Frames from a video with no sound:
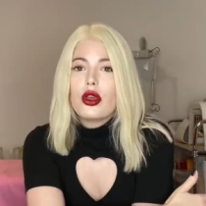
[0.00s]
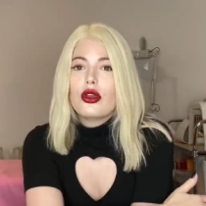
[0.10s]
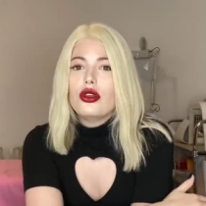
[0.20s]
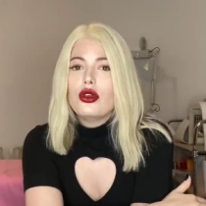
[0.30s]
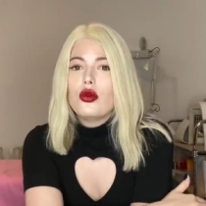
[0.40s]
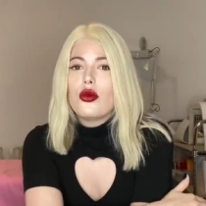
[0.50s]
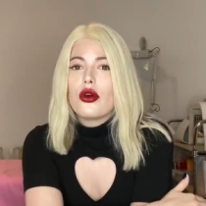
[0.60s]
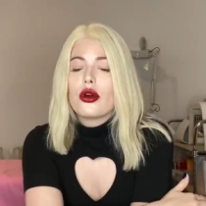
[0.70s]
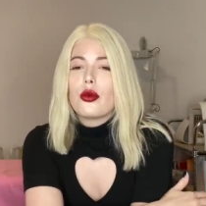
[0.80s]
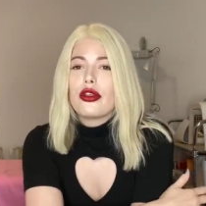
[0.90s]
you
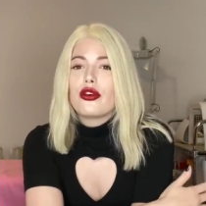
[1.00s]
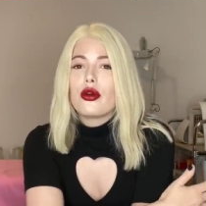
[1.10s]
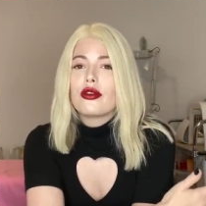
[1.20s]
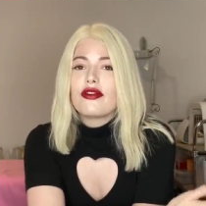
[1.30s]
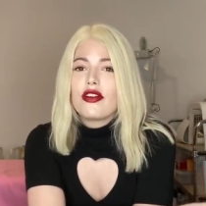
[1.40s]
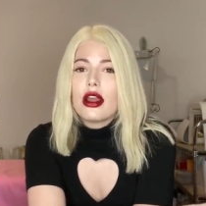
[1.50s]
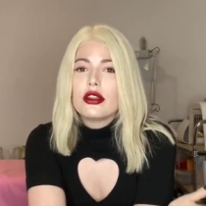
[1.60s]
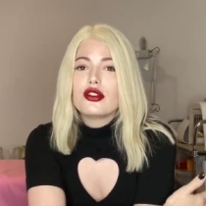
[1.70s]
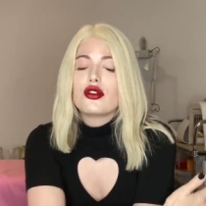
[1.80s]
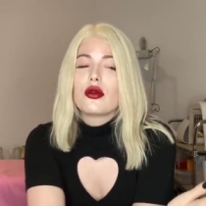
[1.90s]
are with your own
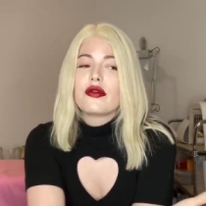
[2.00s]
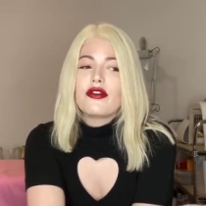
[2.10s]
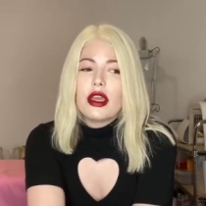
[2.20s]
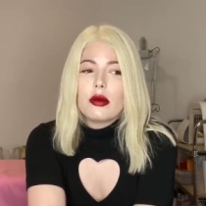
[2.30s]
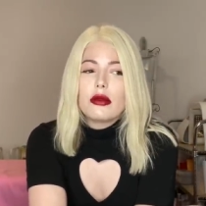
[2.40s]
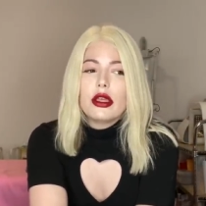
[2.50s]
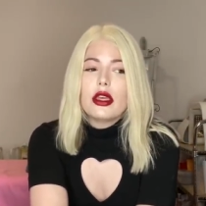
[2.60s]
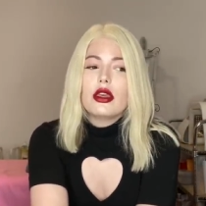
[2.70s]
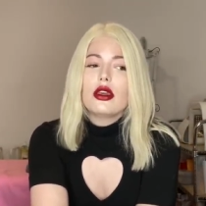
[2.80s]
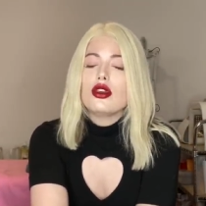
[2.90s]
friends your own
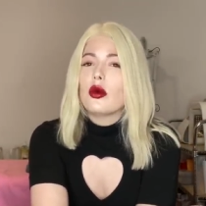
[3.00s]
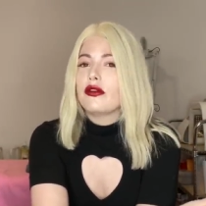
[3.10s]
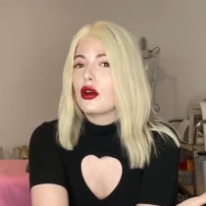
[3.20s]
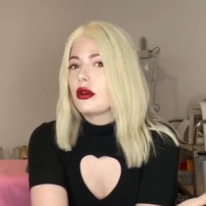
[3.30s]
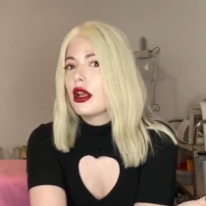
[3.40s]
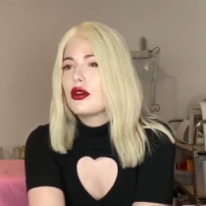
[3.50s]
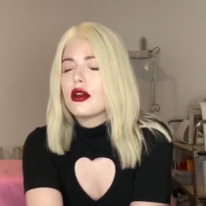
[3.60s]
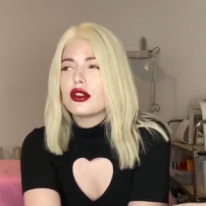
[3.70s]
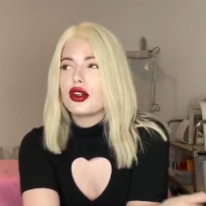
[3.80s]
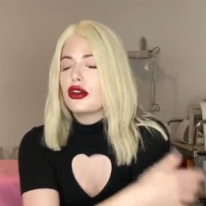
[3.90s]
family you have your own hairdresser